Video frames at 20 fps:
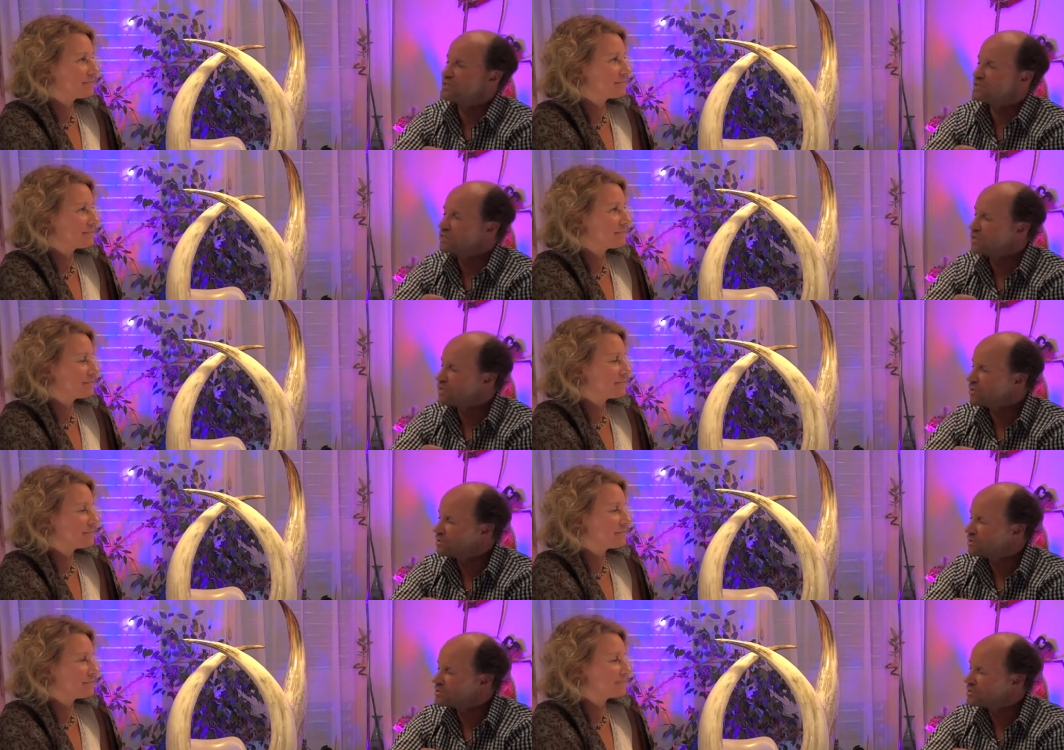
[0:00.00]
Speaker 1: US
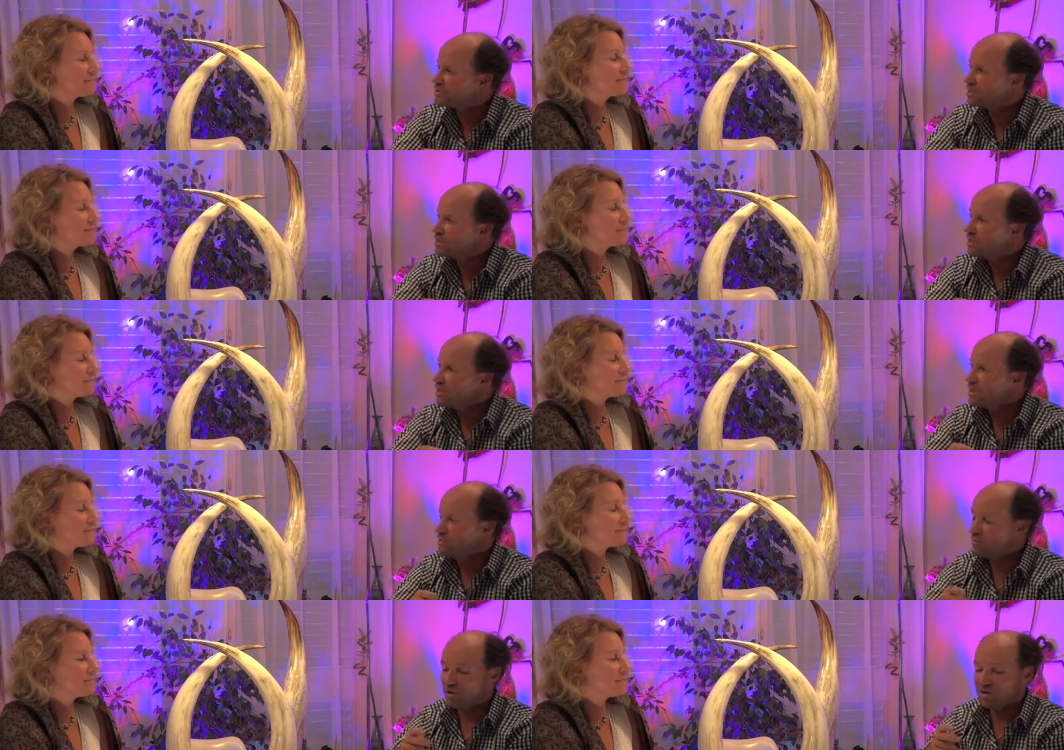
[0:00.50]
dollars
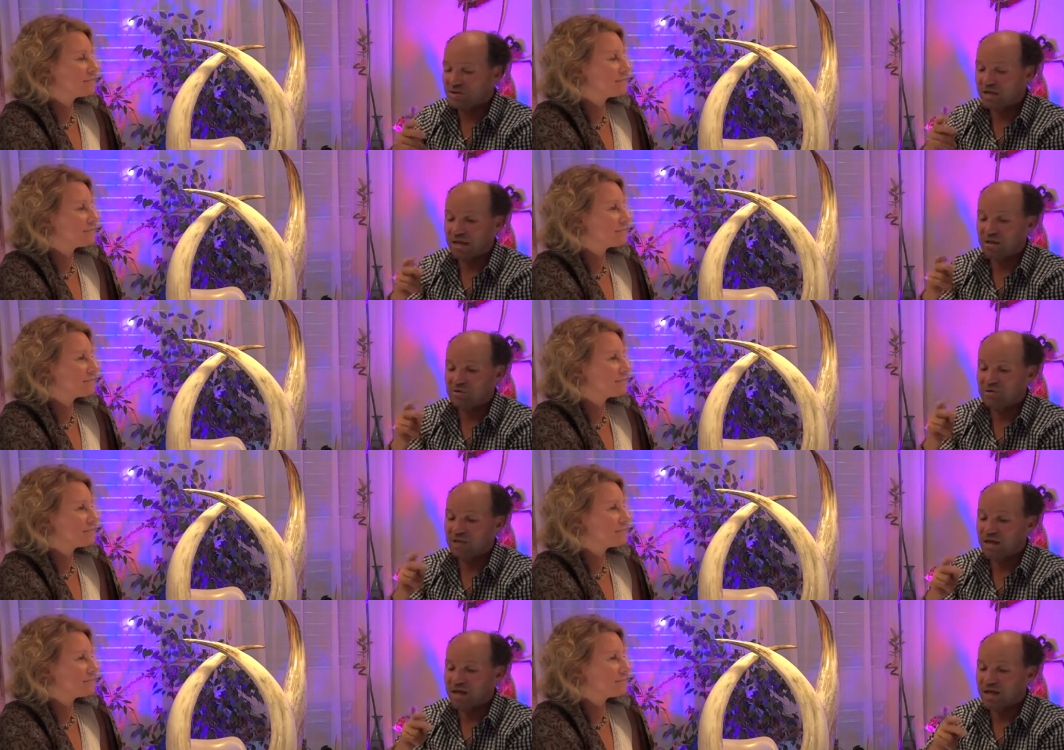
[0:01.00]

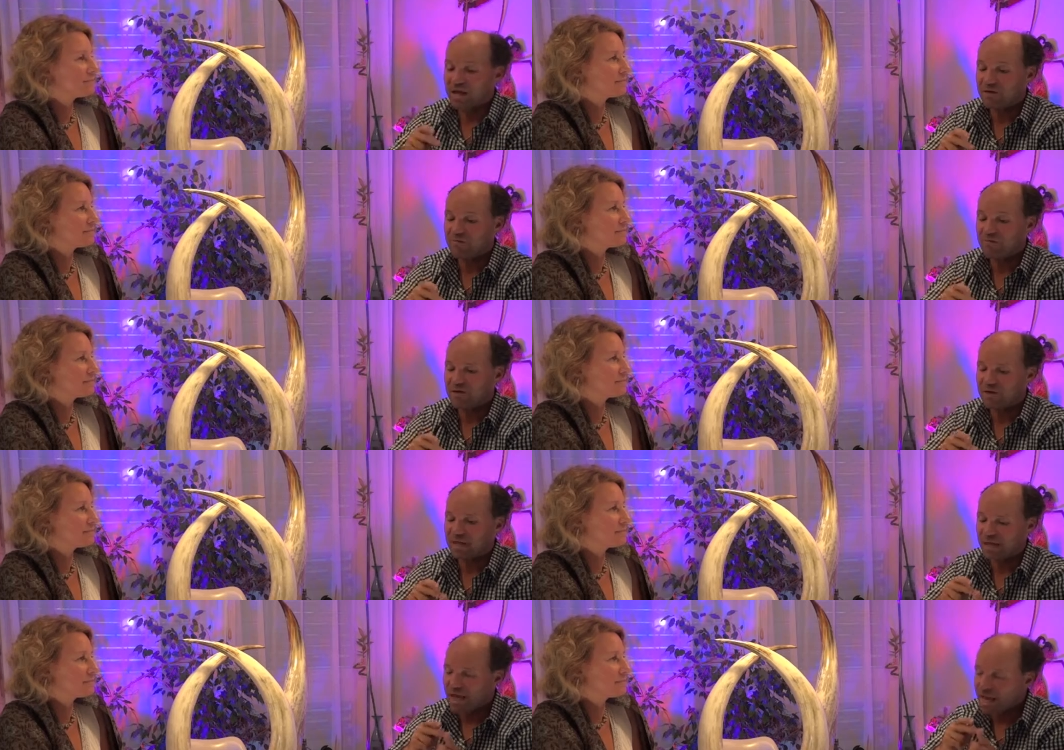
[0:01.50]
without
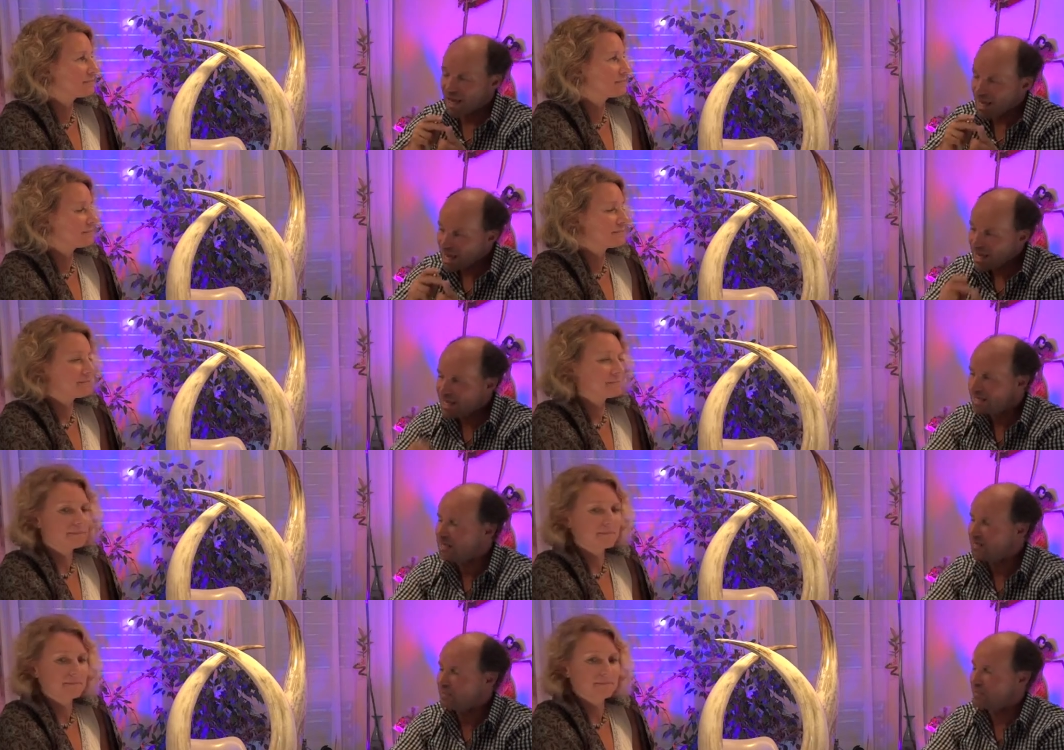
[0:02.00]
having
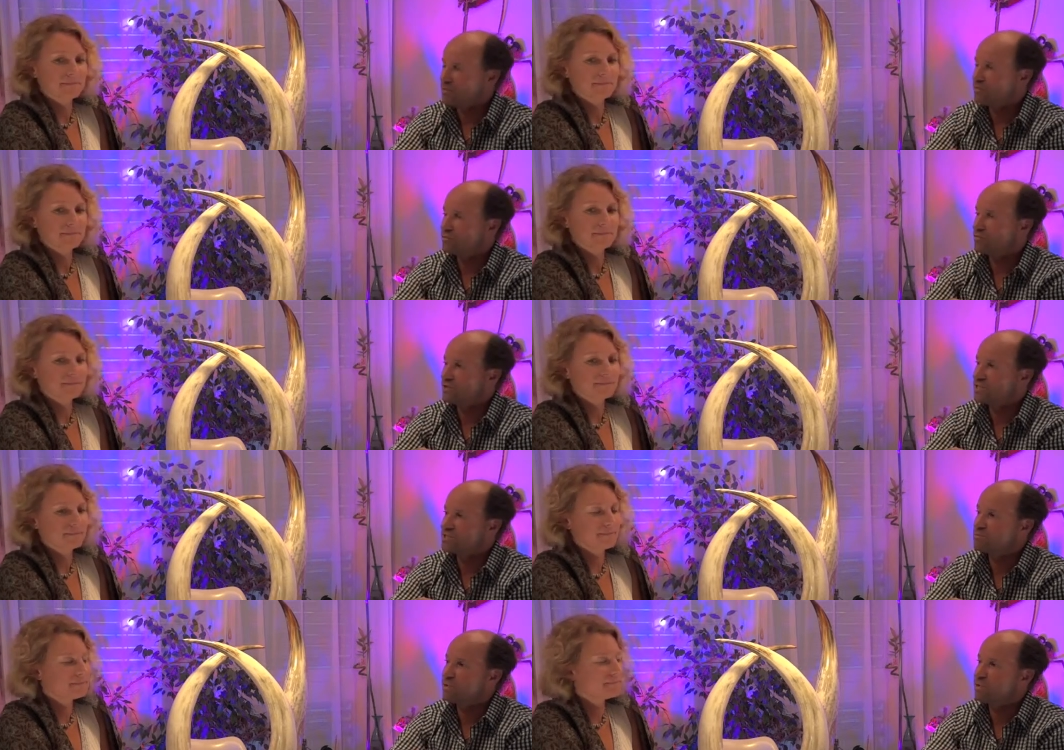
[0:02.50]
any
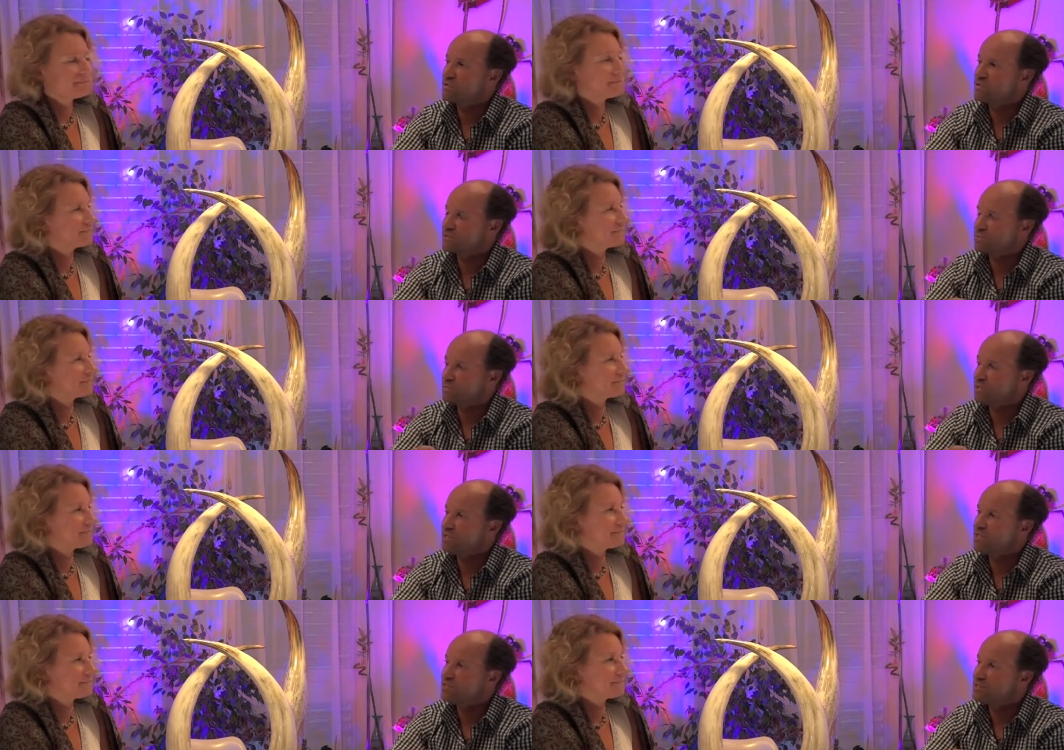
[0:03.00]

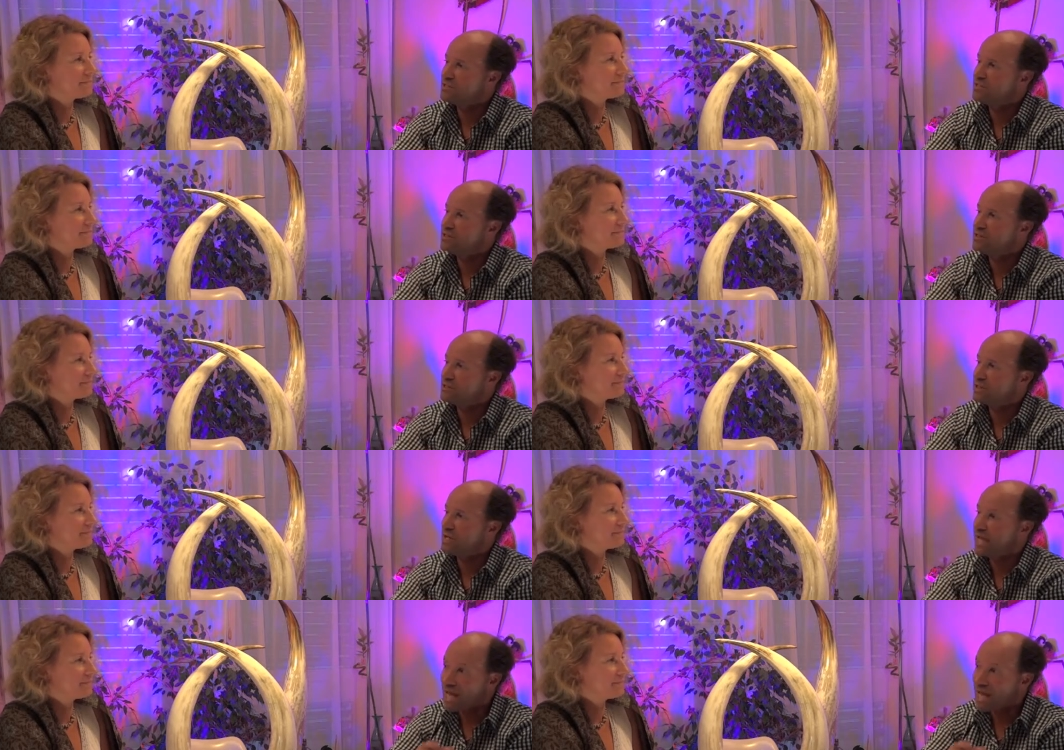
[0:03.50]
responsibility,